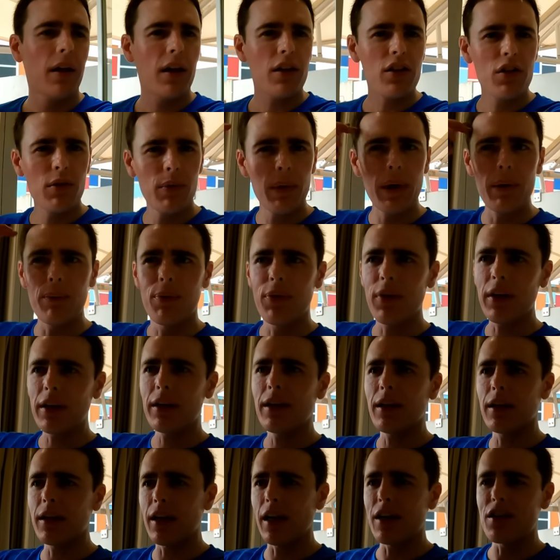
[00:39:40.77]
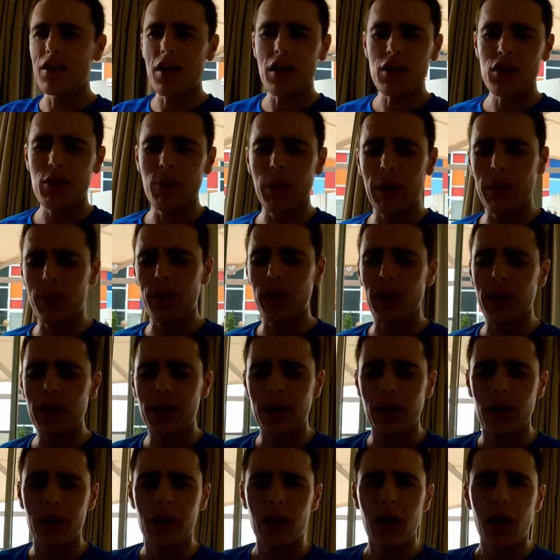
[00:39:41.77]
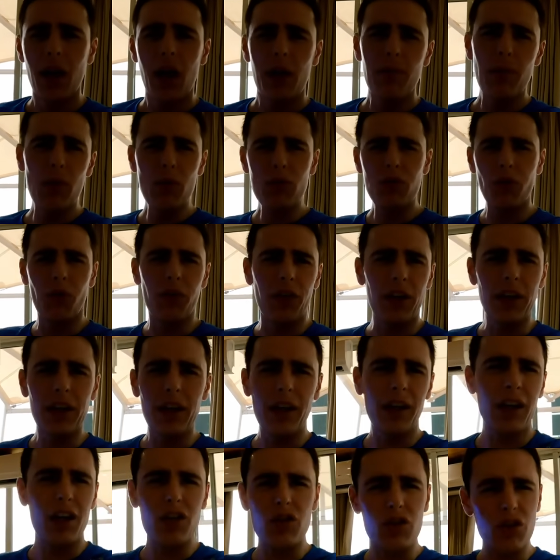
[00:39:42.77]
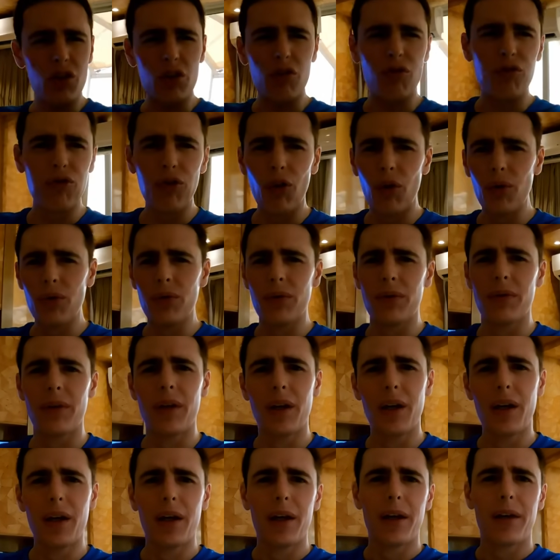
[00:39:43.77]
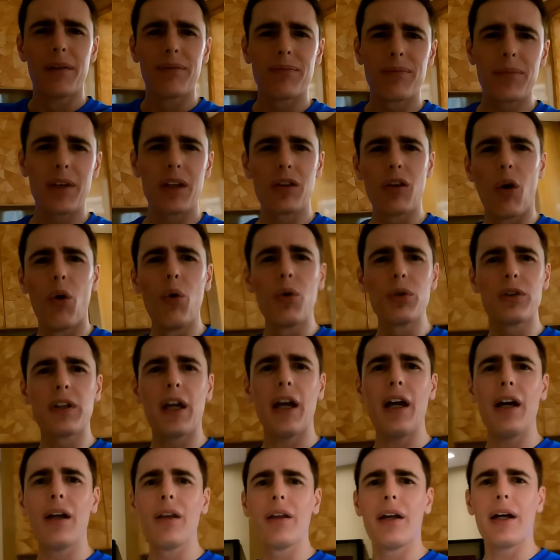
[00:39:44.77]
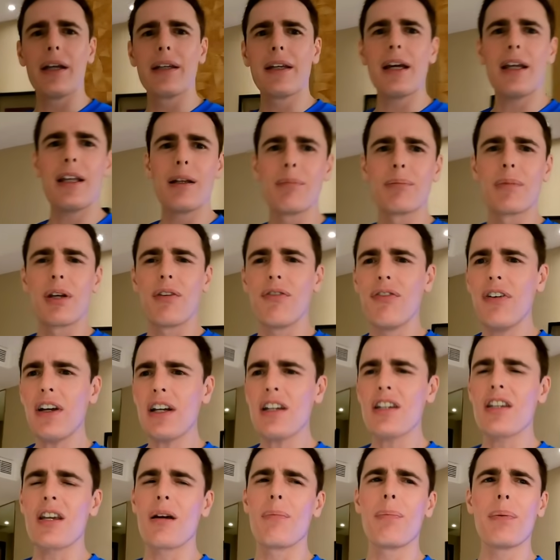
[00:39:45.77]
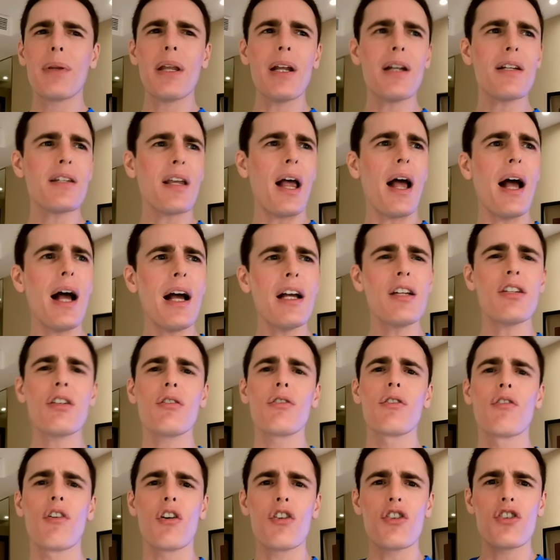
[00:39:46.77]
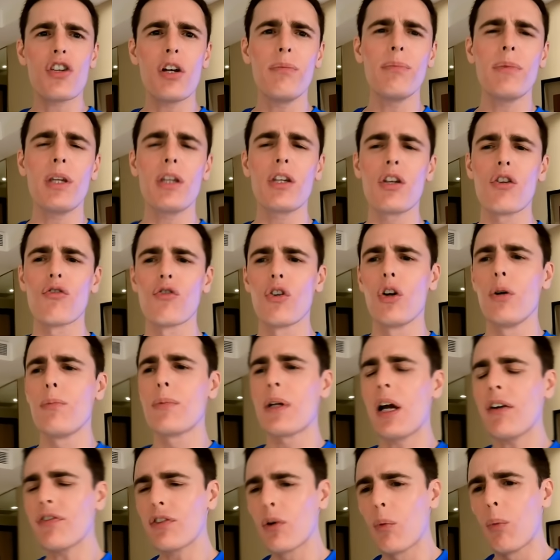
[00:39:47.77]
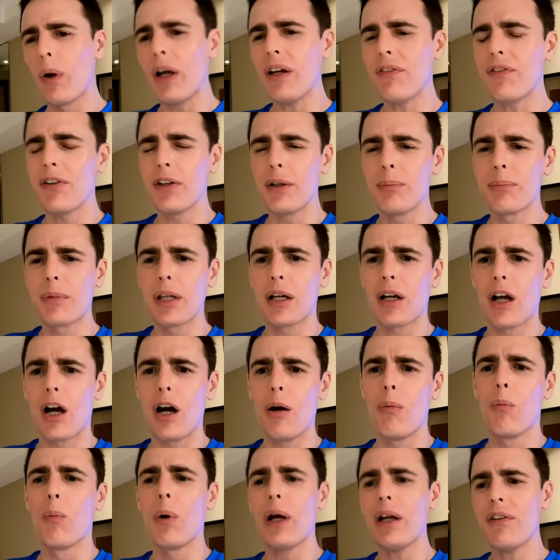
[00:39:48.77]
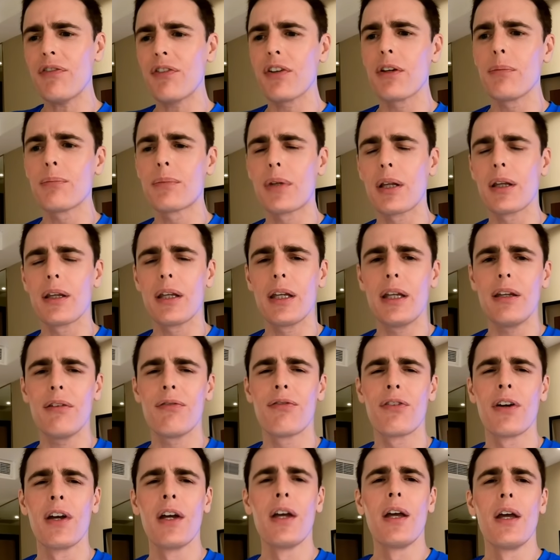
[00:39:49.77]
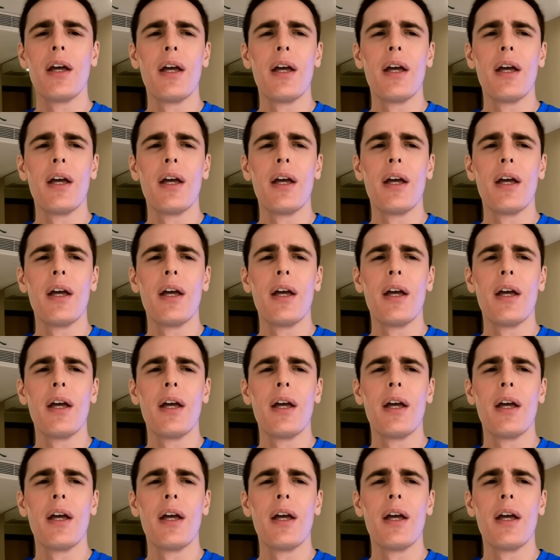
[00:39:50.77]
That's the way I'm thinking, guys. That's the way I'm thinking. I'm also thinking I should just phone the hotel and get them to fix it. But then it's a hassle. You've got somebody in your room, you have to wait for them to come, wait for them to leave.